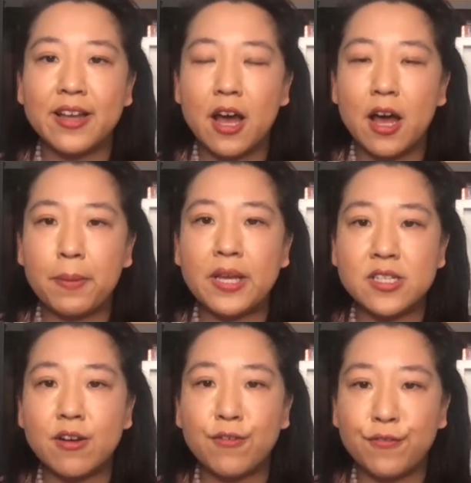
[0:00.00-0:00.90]
a piece
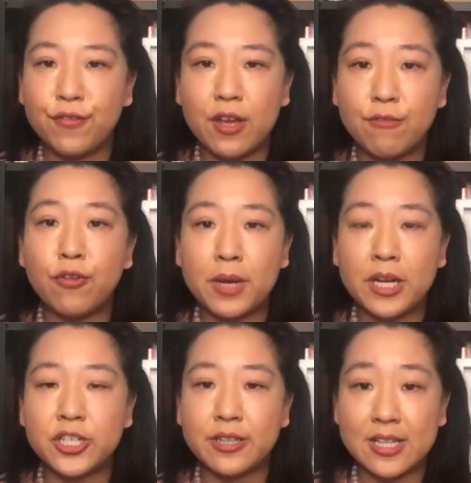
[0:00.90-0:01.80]
of
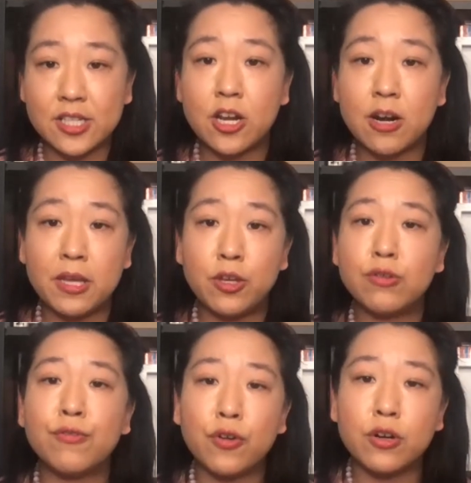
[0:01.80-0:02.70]
information that's going to be
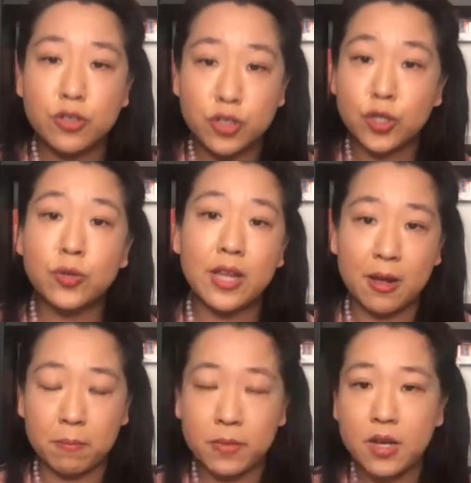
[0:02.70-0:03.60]
useful to them.